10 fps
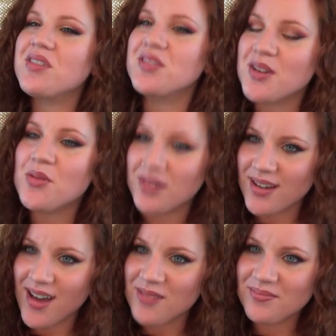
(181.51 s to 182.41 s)
the snow will
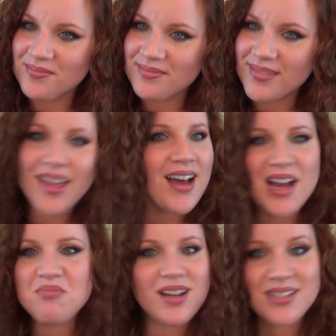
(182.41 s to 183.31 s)
come.
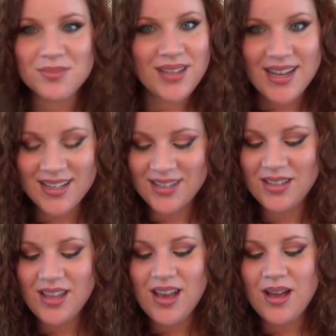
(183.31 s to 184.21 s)
I'm not complaining.
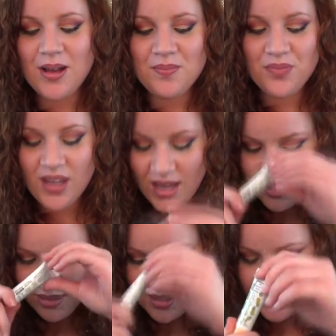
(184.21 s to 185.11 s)
And
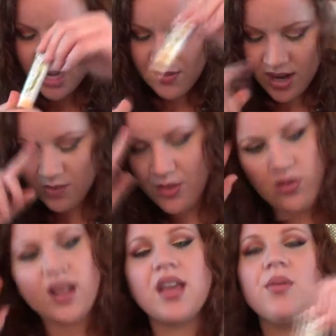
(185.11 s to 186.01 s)
then this I've gotten
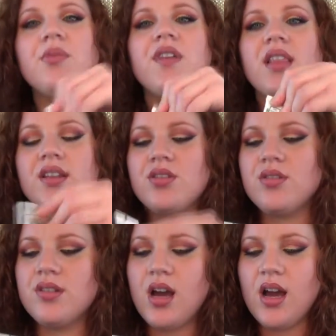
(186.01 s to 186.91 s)
before, and I can't remember if I liked it
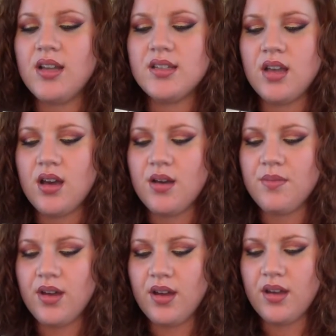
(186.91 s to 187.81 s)
or not.
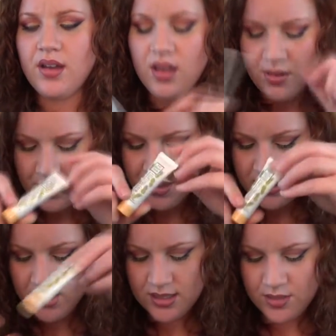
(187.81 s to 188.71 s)
But
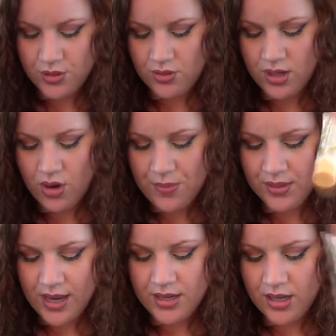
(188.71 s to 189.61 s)
this is the Beauty Crop
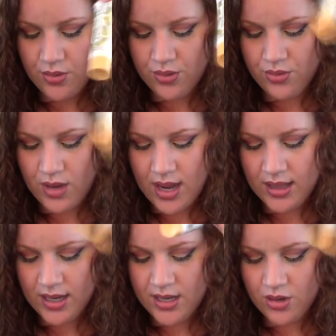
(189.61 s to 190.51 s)
Lightning Crew
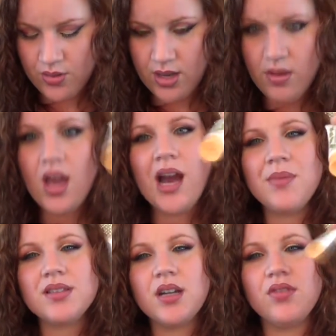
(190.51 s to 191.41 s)
Highlighting Cream. I
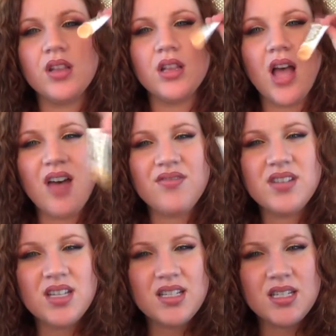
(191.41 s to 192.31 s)
must not have
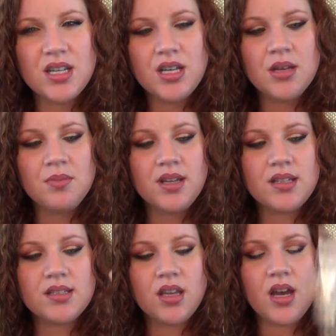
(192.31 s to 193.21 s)
loved it, because